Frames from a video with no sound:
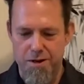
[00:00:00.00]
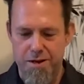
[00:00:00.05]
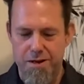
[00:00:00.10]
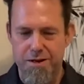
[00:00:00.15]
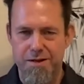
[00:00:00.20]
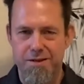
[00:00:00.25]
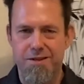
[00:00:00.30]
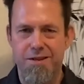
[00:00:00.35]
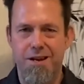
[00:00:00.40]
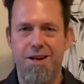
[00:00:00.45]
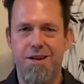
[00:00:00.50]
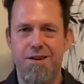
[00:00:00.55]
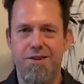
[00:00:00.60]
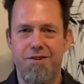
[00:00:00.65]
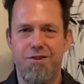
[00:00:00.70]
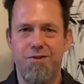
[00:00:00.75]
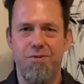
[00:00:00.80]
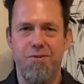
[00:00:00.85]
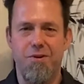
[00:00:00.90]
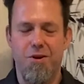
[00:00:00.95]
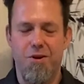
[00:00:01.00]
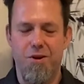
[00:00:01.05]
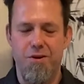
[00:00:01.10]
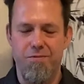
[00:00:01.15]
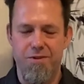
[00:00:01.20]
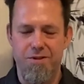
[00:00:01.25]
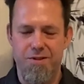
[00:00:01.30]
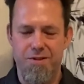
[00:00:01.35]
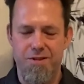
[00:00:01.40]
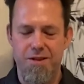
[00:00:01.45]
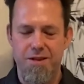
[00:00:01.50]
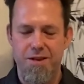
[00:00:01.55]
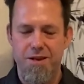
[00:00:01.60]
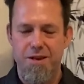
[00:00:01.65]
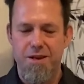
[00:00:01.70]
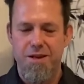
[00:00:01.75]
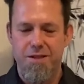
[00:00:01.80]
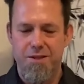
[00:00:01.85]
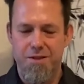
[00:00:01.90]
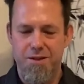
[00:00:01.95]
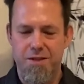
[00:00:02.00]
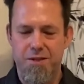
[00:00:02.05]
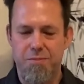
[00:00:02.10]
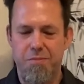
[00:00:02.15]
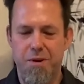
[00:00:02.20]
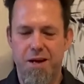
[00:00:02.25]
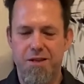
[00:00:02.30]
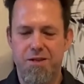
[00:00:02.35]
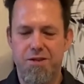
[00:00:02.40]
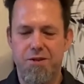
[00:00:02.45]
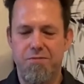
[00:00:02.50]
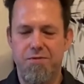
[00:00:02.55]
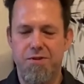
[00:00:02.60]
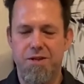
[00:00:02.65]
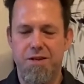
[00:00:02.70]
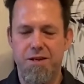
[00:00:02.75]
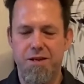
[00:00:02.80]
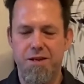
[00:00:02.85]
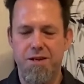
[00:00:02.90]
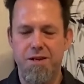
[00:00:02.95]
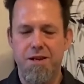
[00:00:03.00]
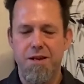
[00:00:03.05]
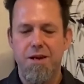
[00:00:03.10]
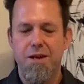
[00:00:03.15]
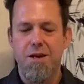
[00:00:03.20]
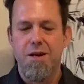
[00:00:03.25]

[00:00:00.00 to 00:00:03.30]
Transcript: he decided to harvest this batch of tea,